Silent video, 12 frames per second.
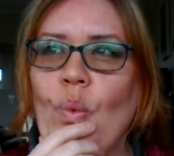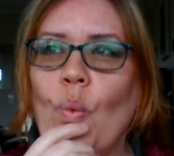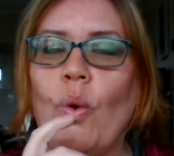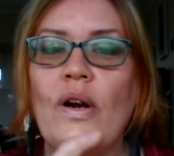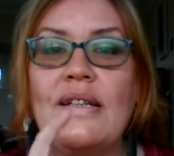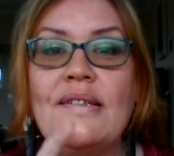
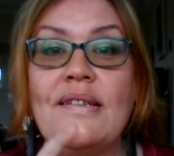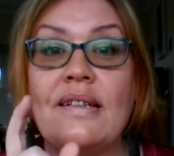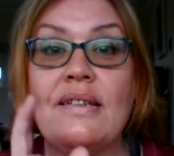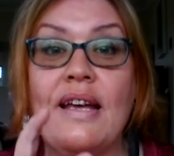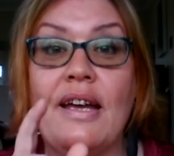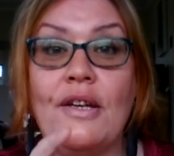what is
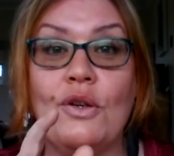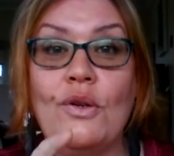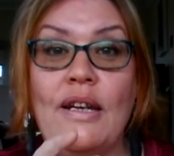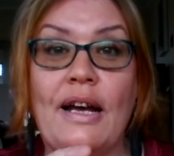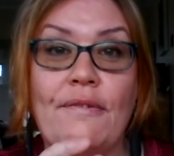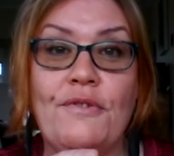it that you
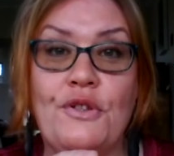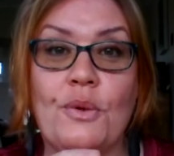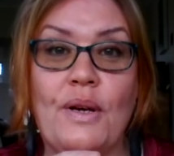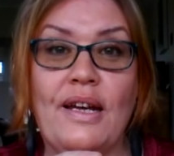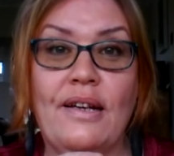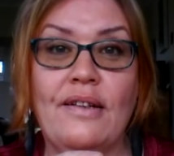love
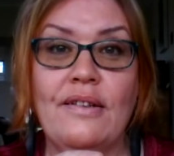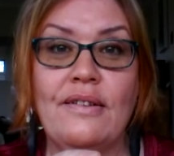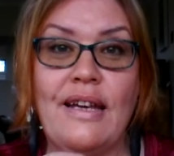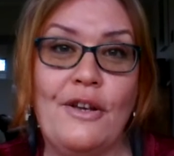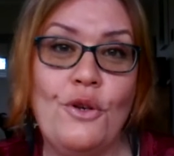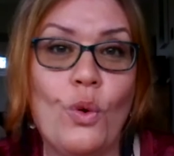doing
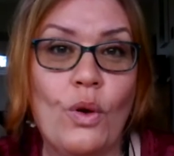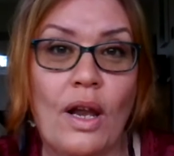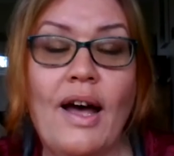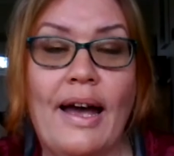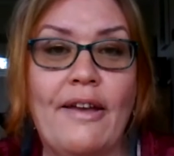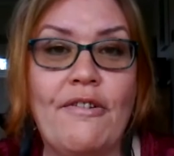in your
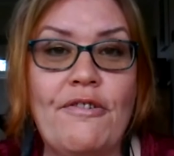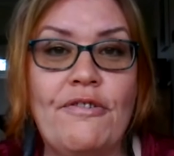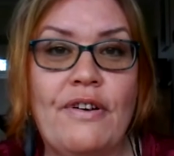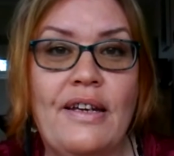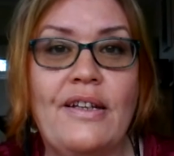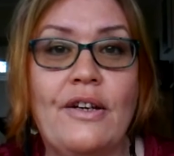life?
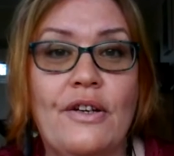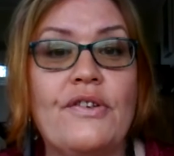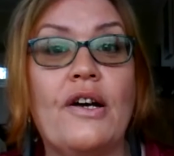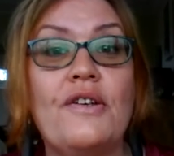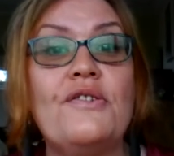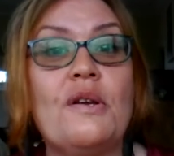And he goes,
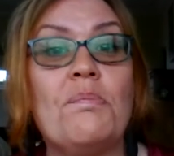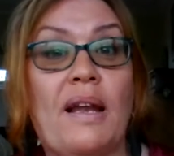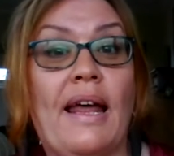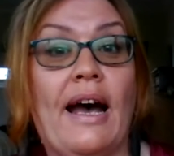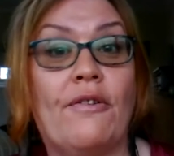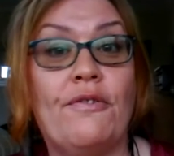I used to
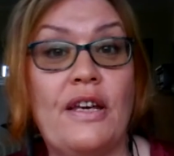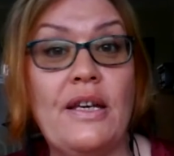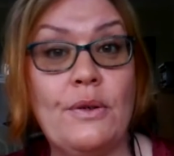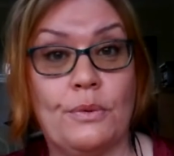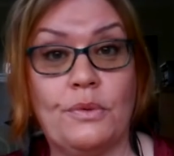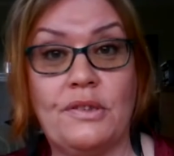plow
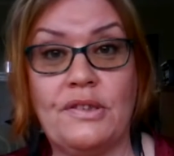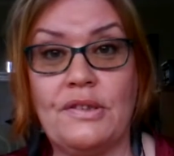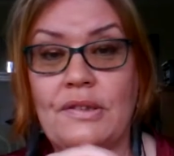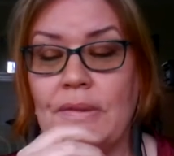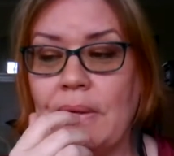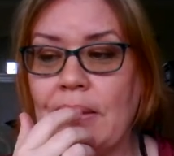
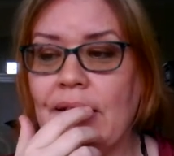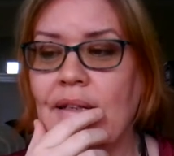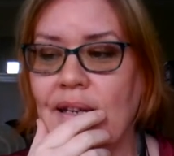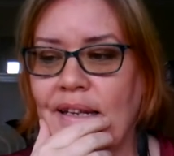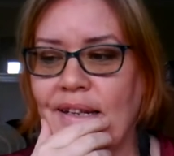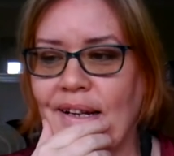fields.
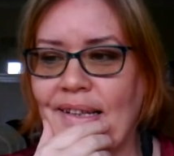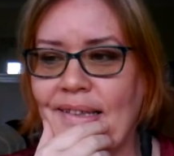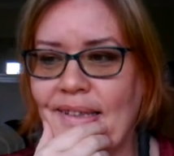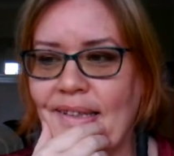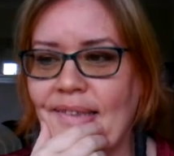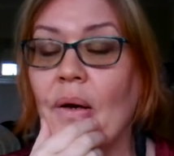And I
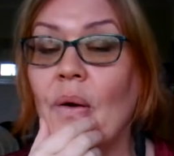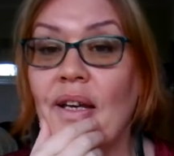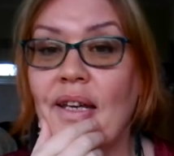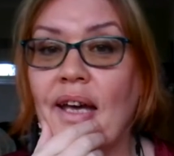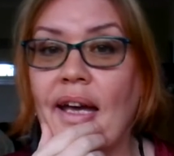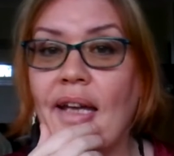says, oh,
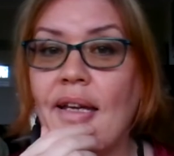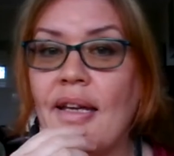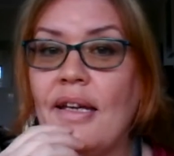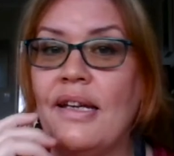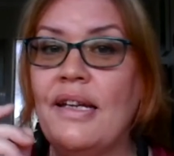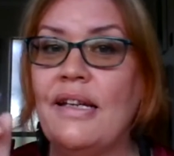okay.
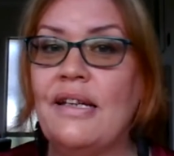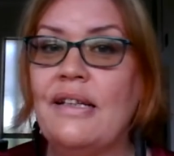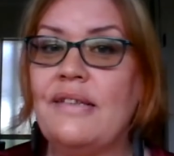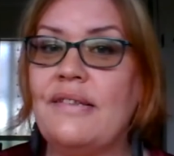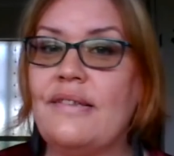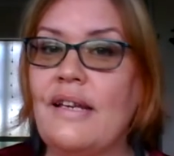
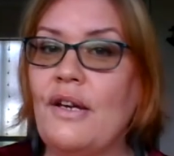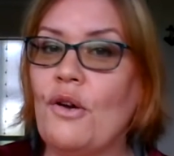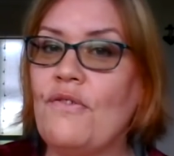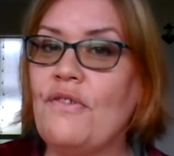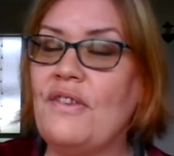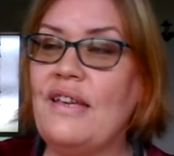See
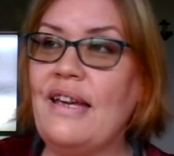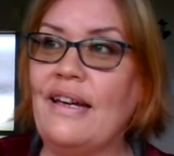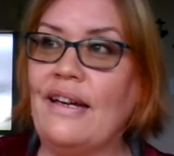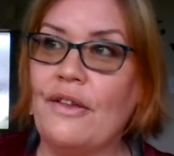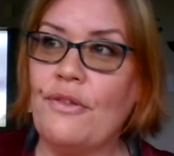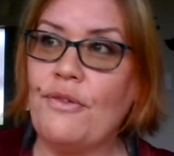over
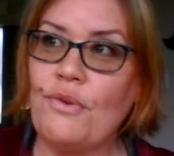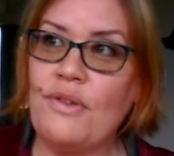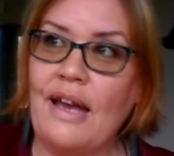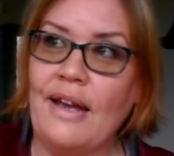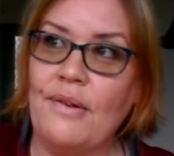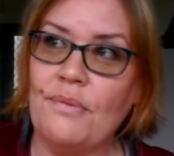there through
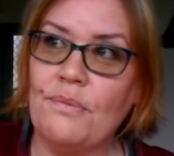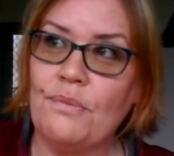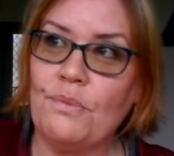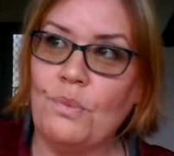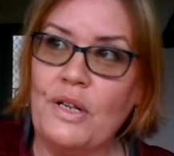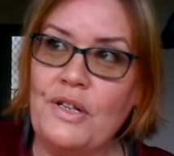that
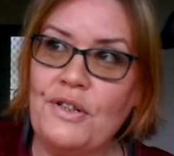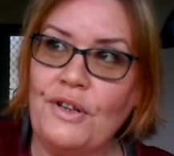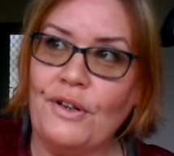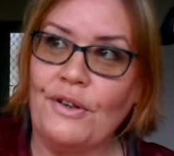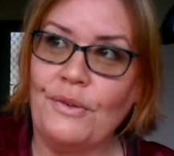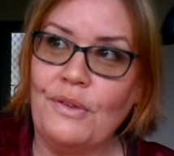
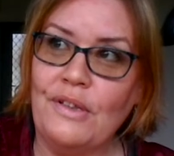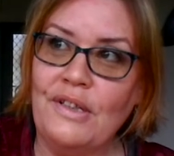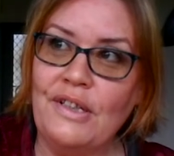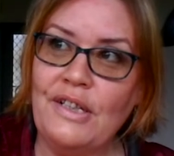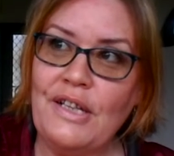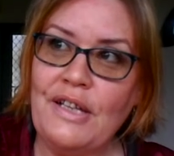window,
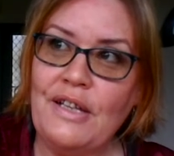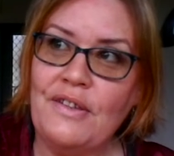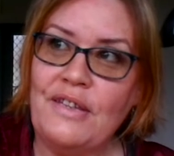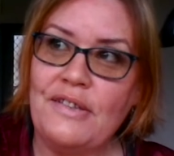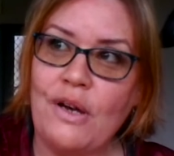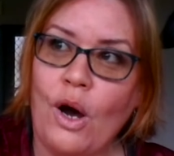
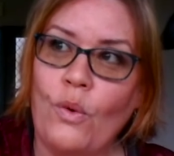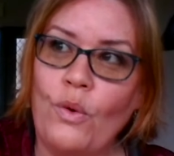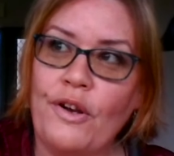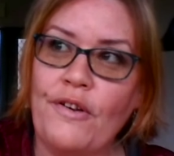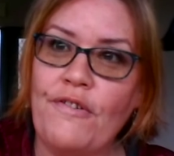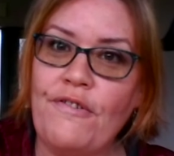there's a whole
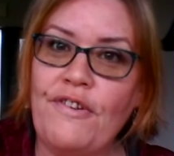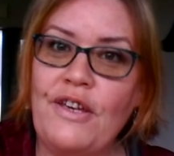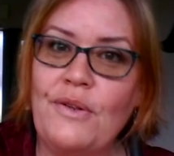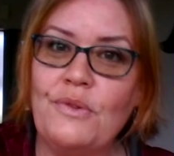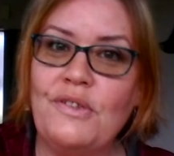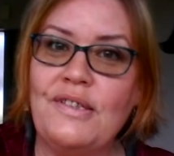lot of
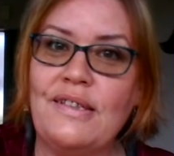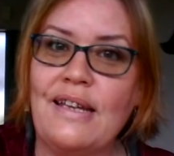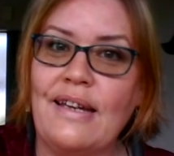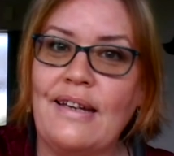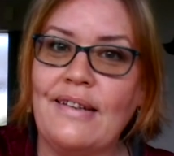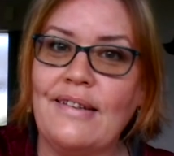fields
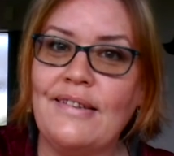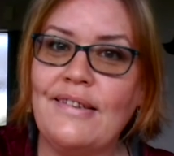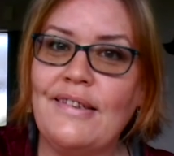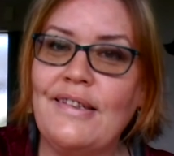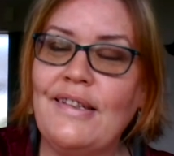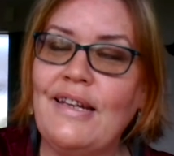there.
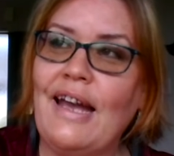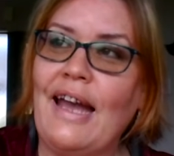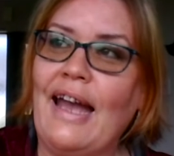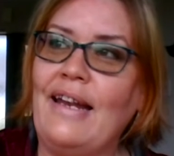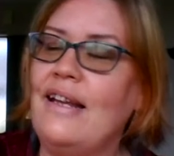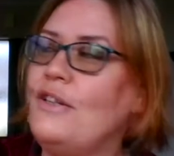
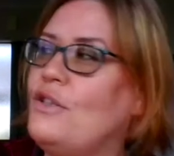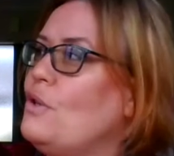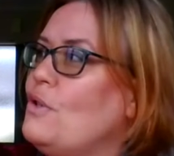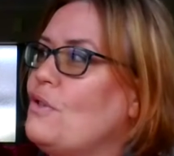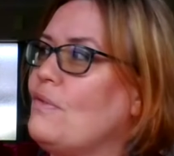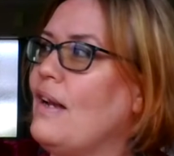And he
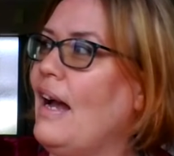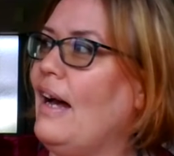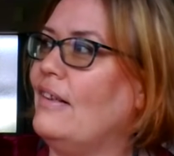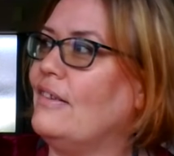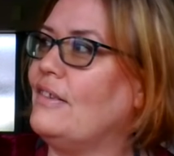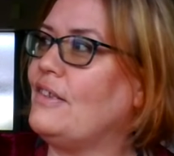turned
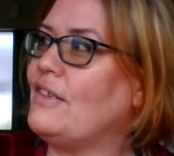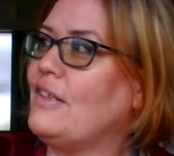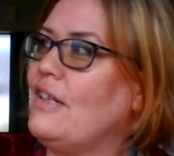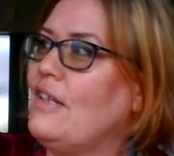around,